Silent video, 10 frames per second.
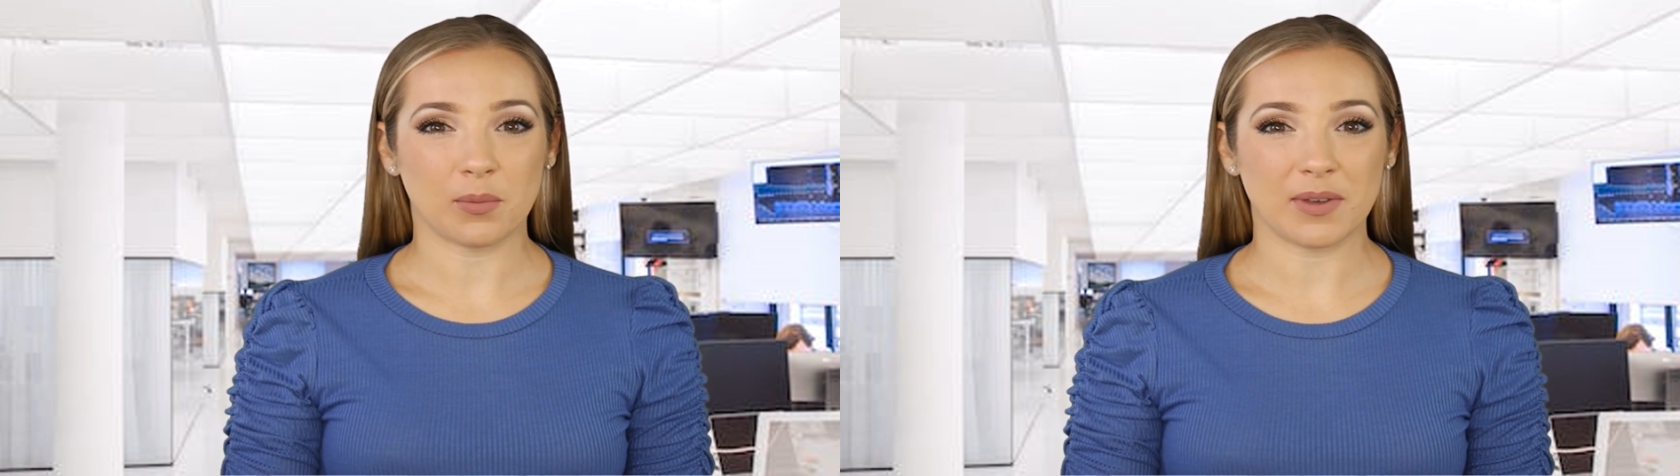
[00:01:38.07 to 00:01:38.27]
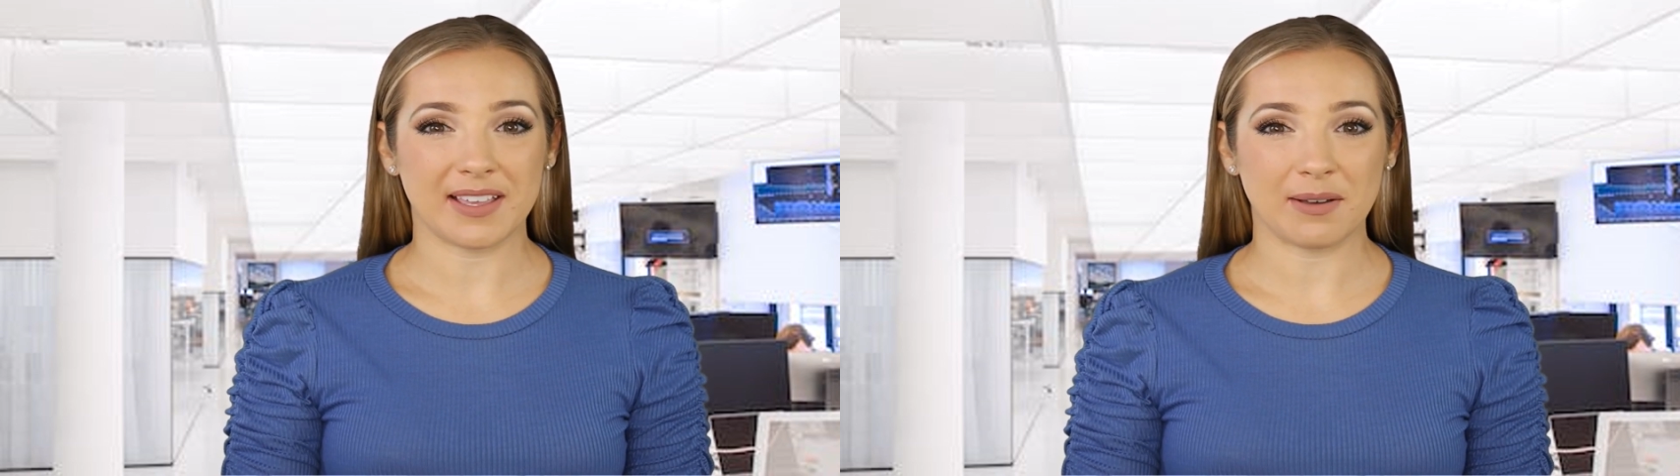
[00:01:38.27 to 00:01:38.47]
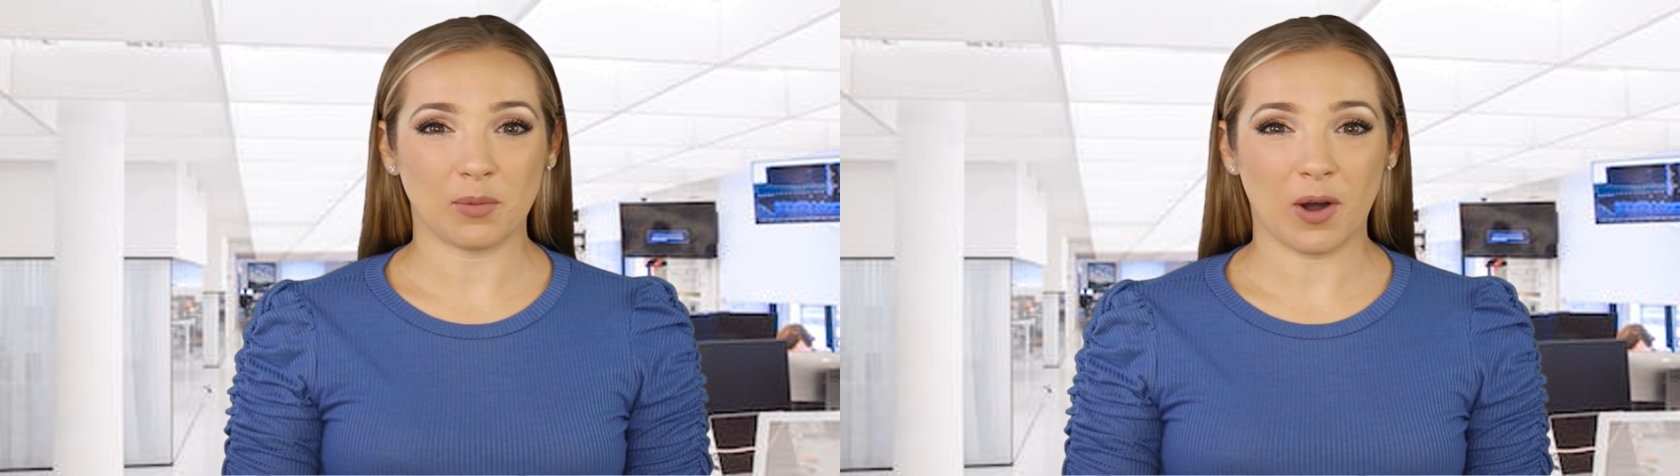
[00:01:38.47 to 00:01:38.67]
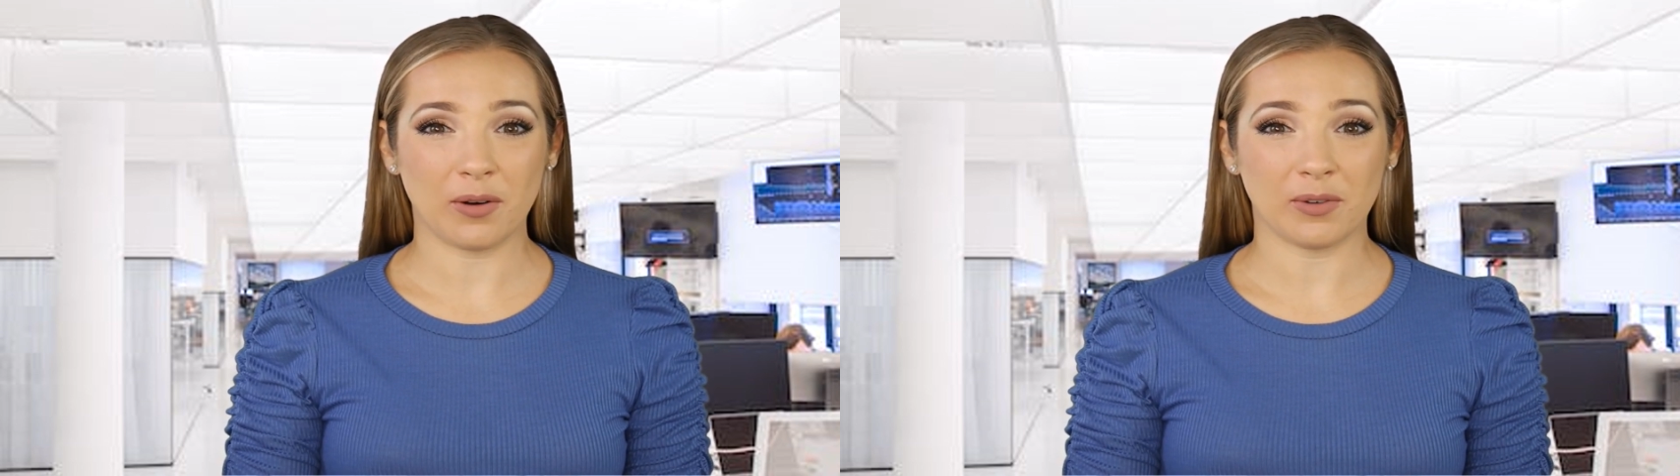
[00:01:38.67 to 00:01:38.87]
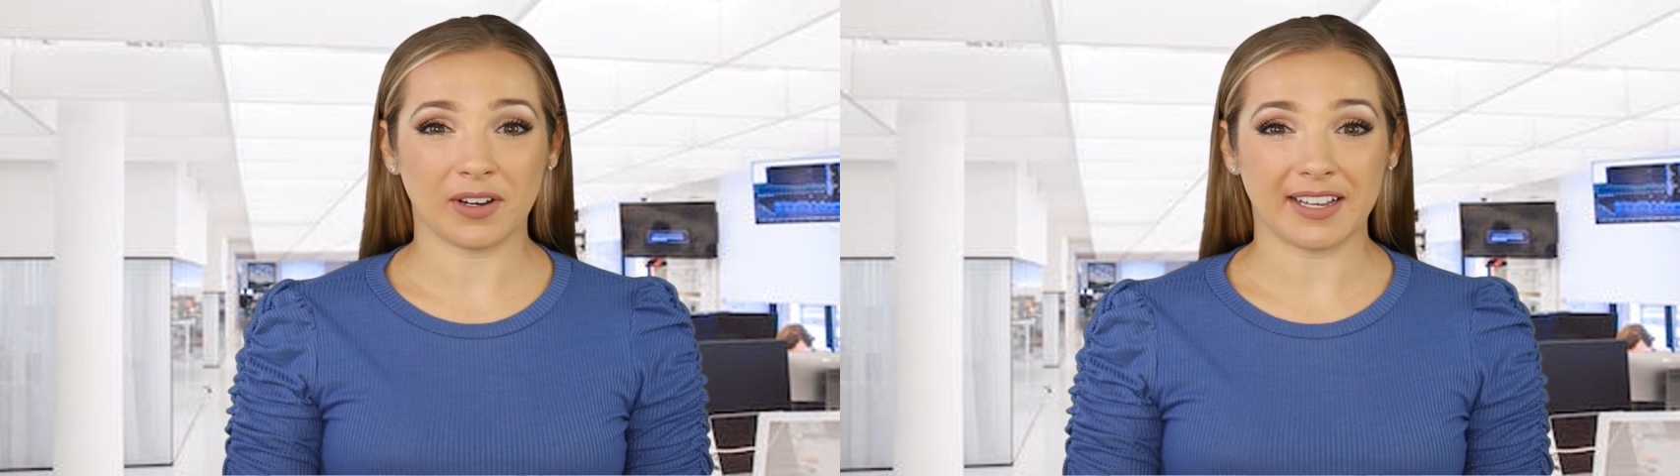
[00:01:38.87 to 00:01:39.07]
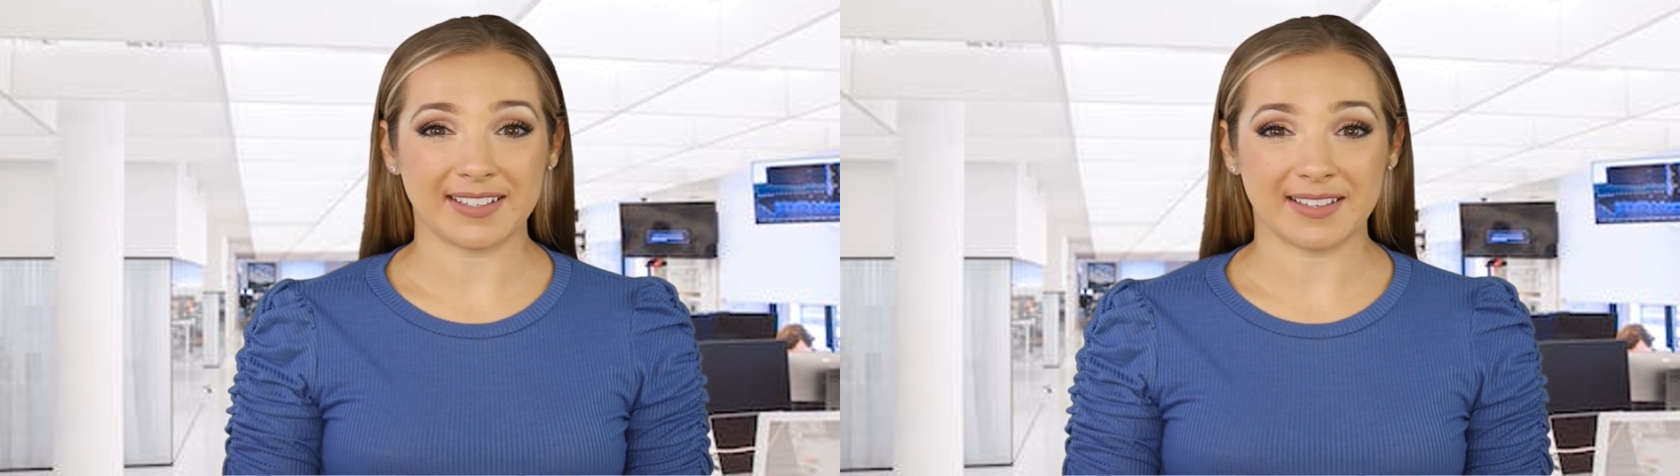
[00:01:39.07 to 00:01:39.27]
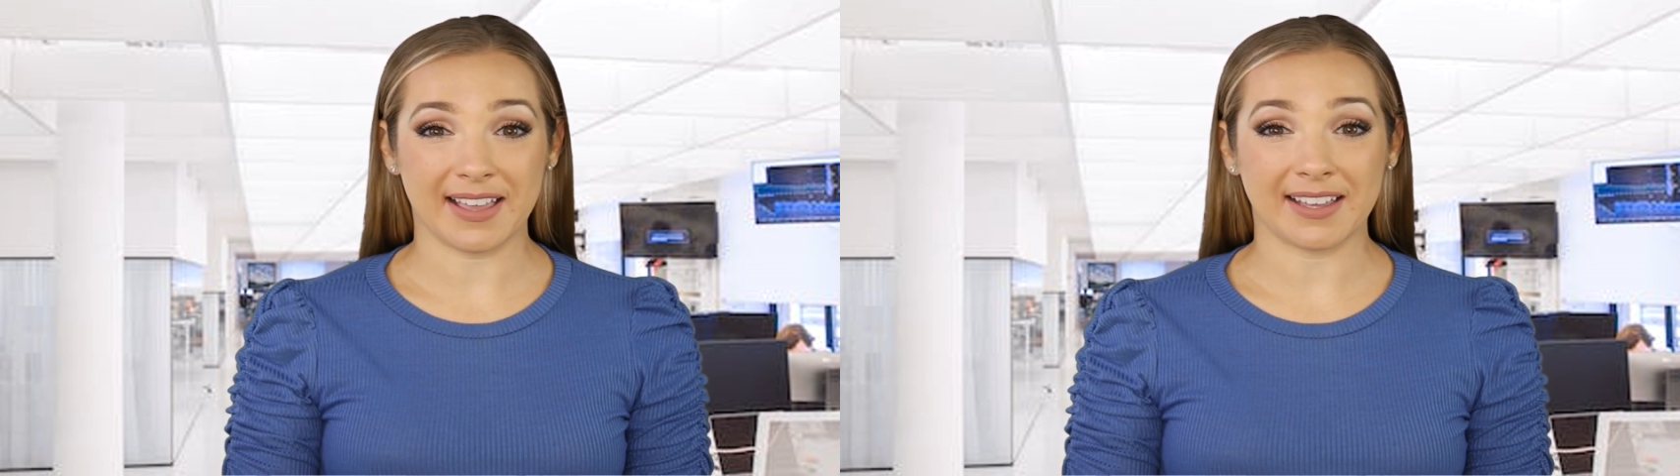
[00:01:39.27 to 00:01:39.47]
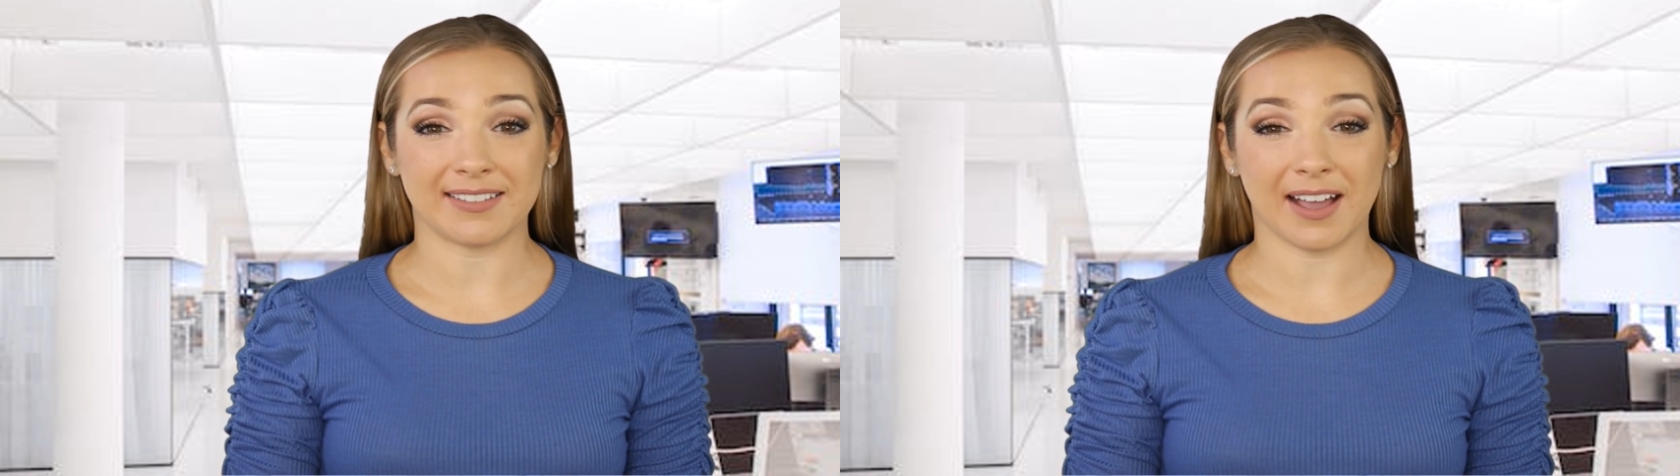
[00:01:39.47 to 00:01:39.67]
within wall voids
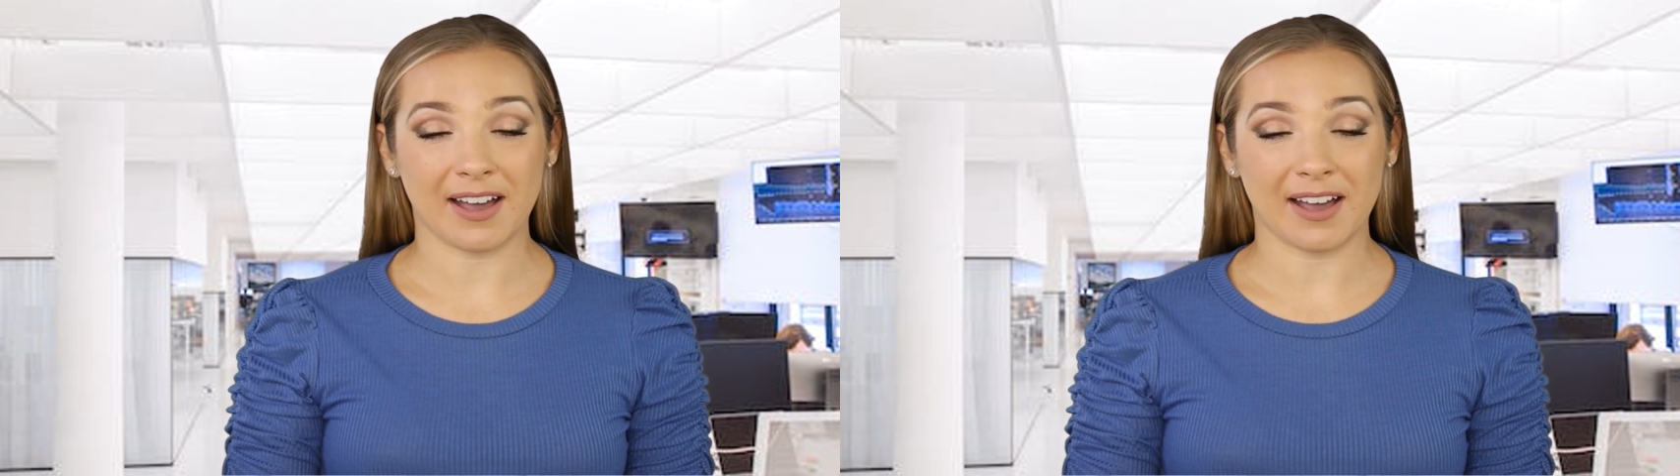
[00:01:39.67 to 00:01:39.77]
and